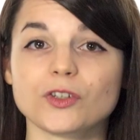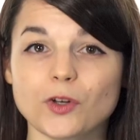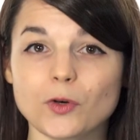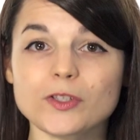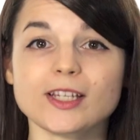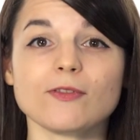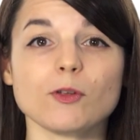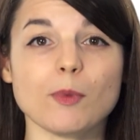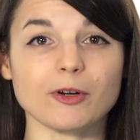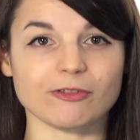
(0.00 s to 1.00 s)
Goals give
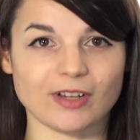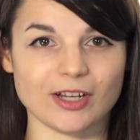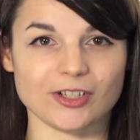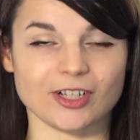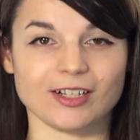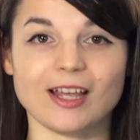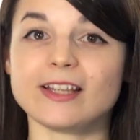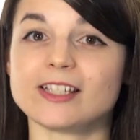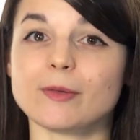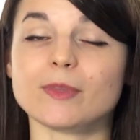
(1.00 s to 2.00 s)
you motivation
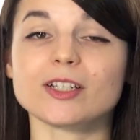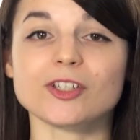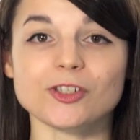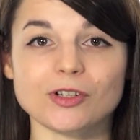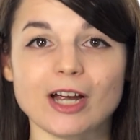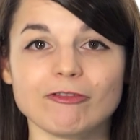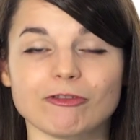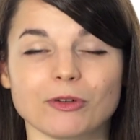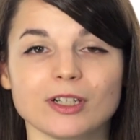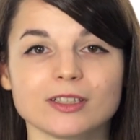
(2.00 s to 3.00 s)
and something to strive
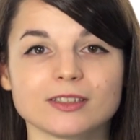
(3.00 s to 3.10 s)
for.